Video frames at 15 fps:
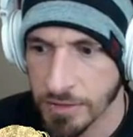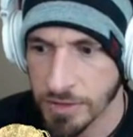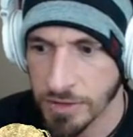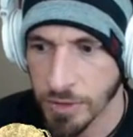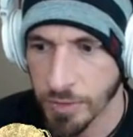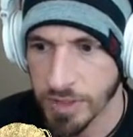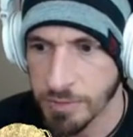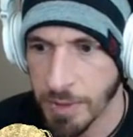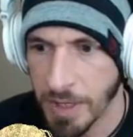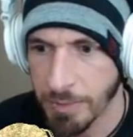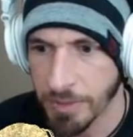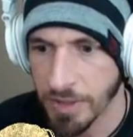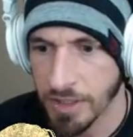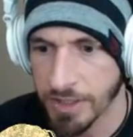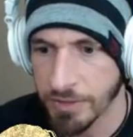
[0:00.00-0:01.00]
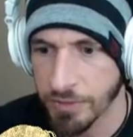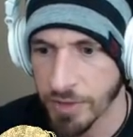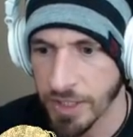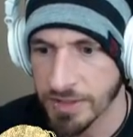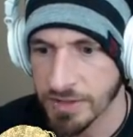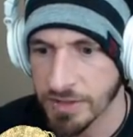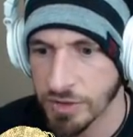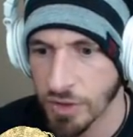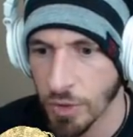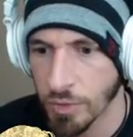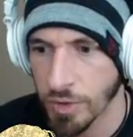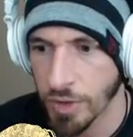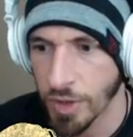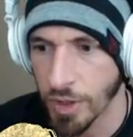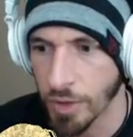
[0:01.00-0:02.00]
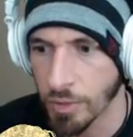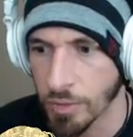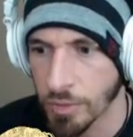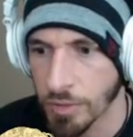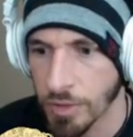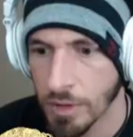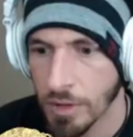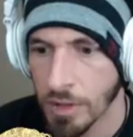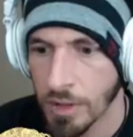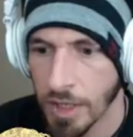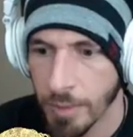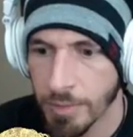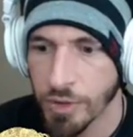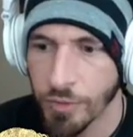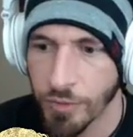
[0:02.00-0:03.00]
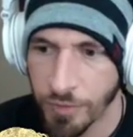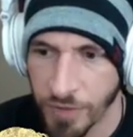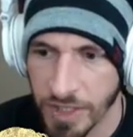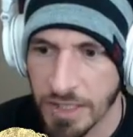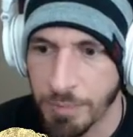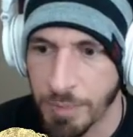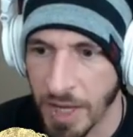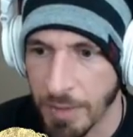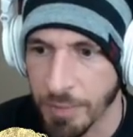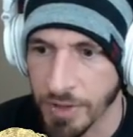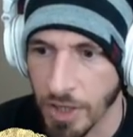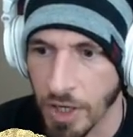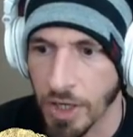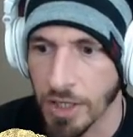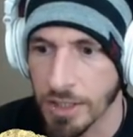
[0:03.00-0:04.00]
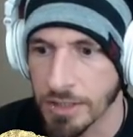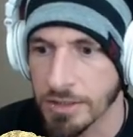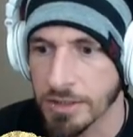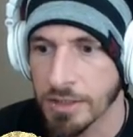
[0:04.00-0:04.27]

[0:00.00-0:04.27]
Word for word: So this paper doll, if you guys don't know, I mean, you feed the paper doll